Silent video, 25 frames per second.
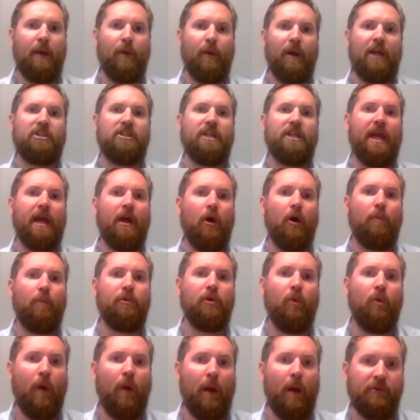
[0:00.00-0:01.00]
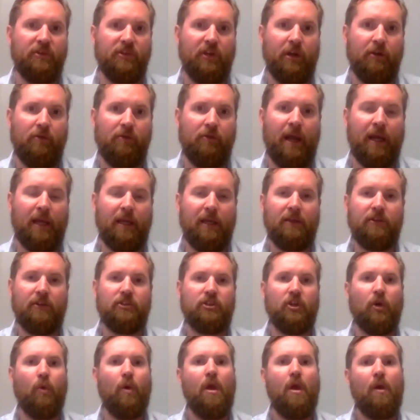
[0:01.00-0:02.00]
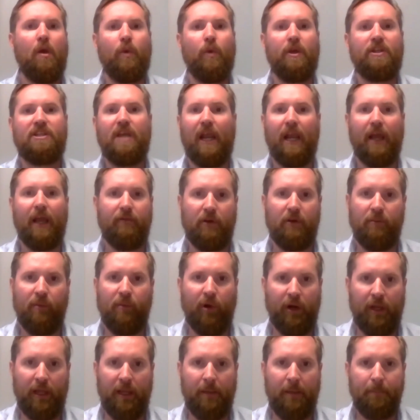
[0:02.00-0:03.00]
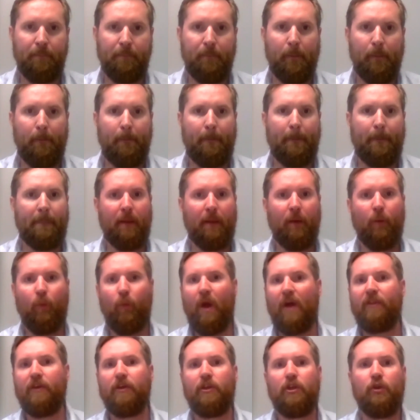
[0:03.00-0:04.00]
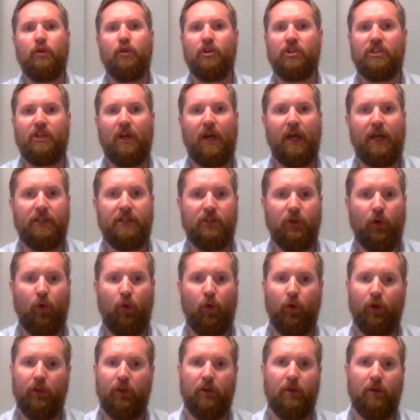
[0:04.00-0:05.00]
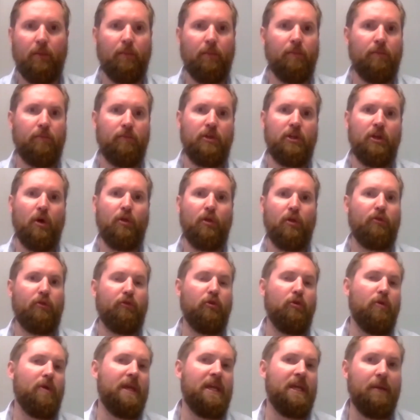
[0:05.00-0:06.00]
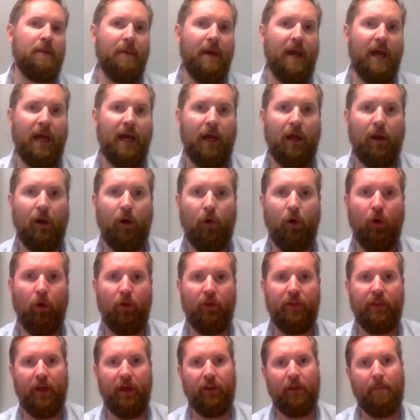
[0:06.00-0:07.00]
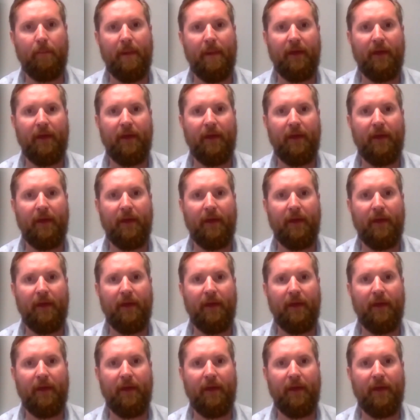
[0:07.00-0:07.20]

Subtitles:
Will actually help your website ranking. So we tell everybody, whether you decide to order them, through email or the other